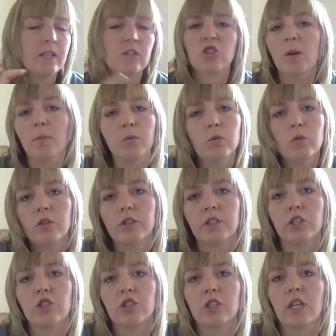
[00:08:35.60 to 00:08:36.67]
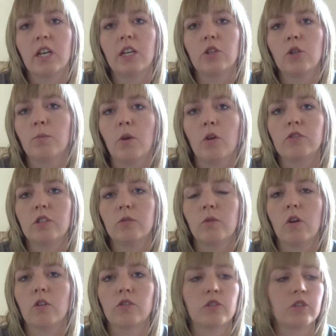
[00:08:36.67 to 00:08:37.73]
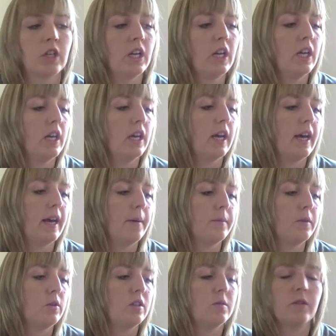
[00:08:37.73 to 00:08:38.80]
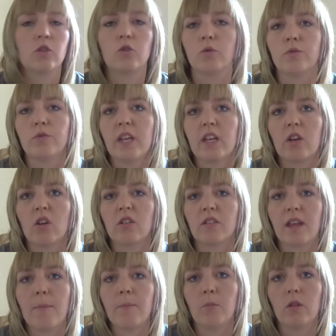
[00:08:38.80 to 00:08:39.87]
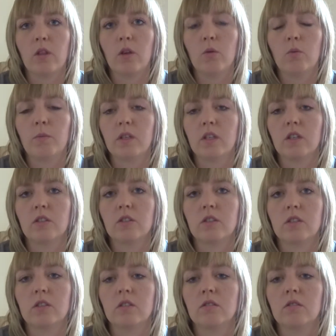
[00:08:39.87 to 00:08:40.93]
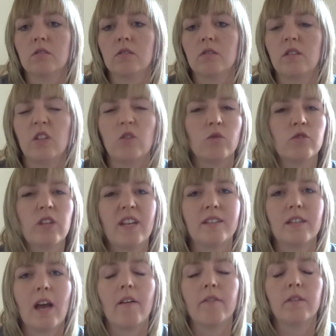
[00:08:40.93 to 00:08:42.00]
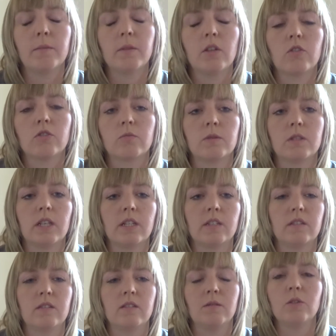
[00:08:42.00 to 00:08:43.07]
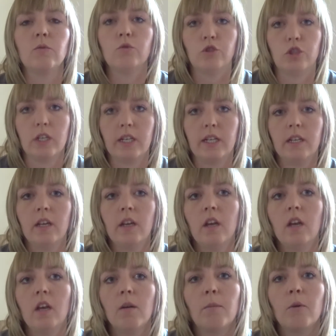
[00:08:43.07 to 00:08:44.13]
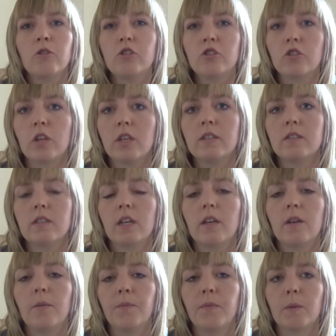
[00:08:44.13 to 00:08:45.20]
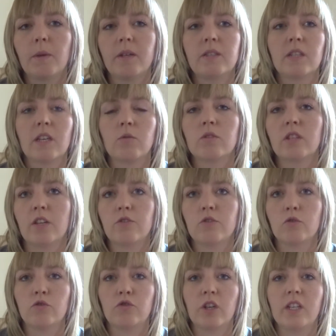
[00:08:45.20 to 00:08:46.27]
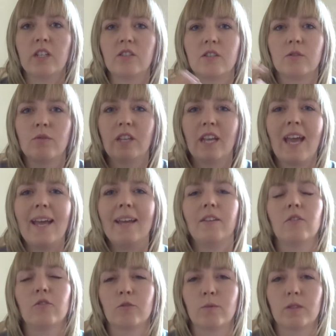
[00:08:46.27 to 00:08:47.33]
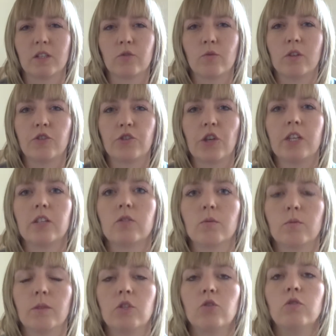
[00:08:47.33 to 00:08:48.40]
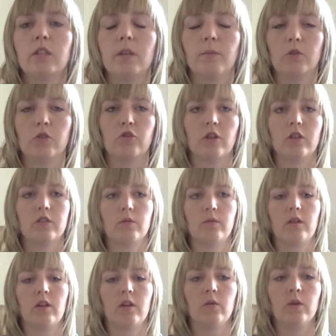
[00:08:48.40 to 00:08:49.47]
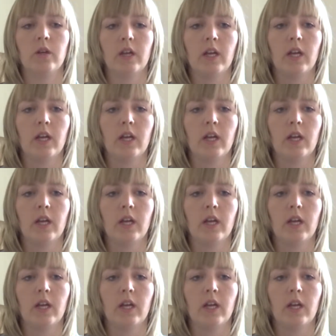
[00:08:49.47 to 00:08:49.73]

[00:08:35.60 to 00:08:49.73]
Shampoo and conditioner, you know, body wash, you need to make sure you take all of them with you, because they don't tend to have them in hospitals usually. Moisturiser, my skin was getting so dry because the air in the hospital is quite dry, so make sure you take moisturiser with you.